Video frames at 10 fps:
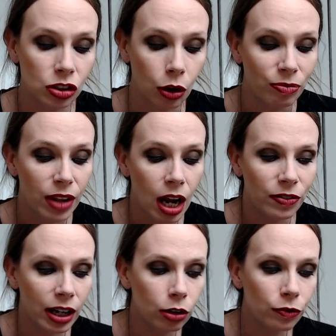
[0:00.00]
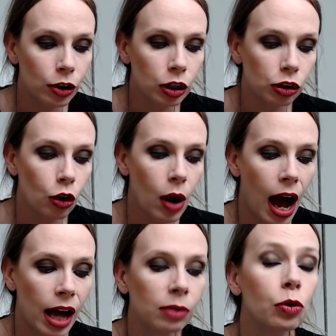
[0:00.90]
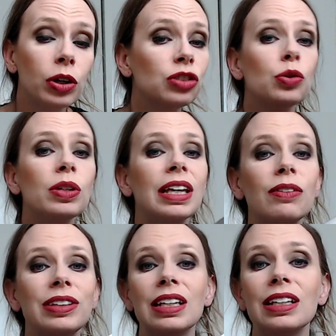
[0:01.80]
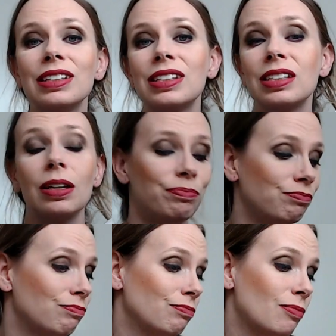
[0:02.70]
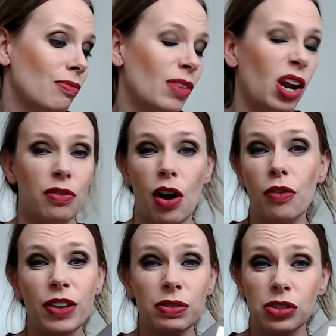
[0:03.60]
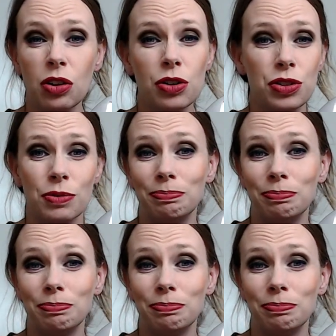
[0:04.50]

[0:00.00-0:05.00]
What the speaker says: So final verdict though, I'm going to give this all 5 stars.